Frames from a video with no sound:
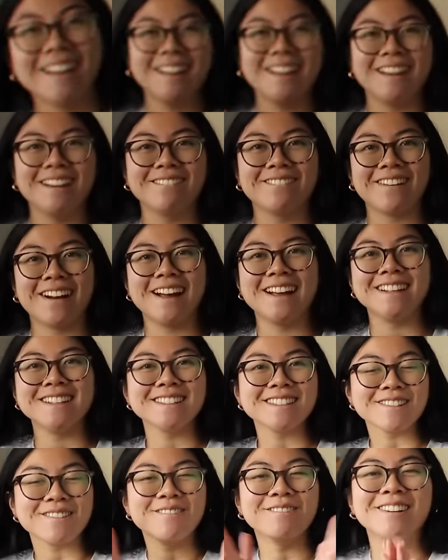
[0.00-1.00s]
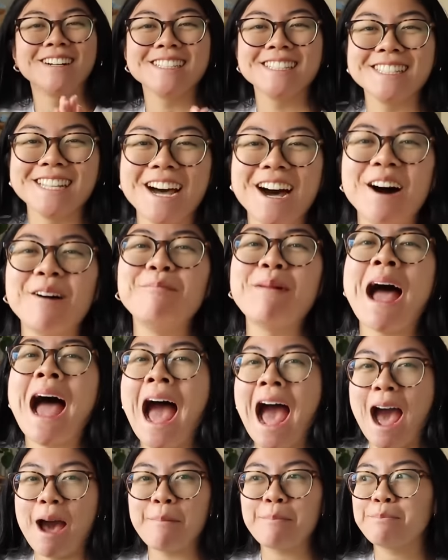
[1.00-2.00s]
Hey friends, what's up?
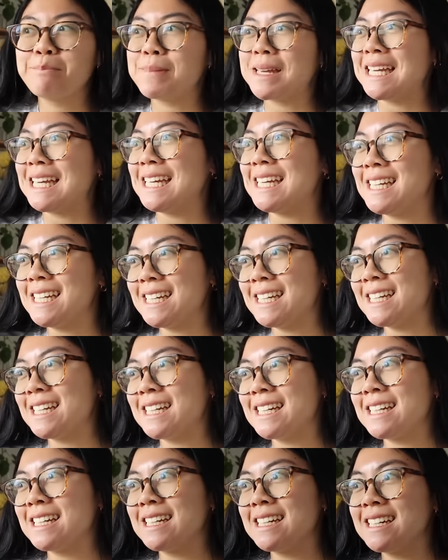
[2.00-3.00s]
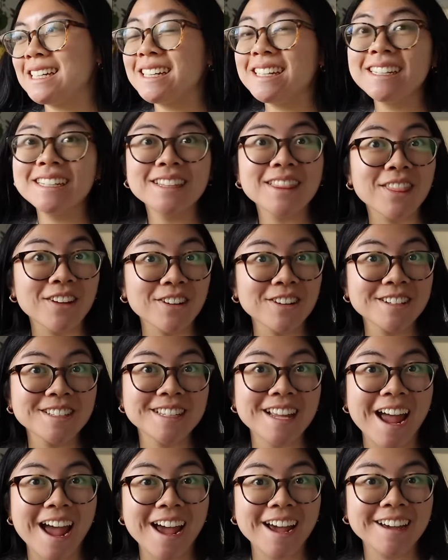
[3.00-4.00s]
Happy
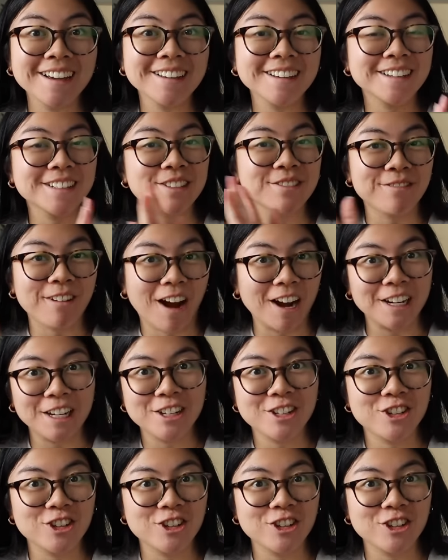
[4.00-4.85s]
Thursday. It's Friday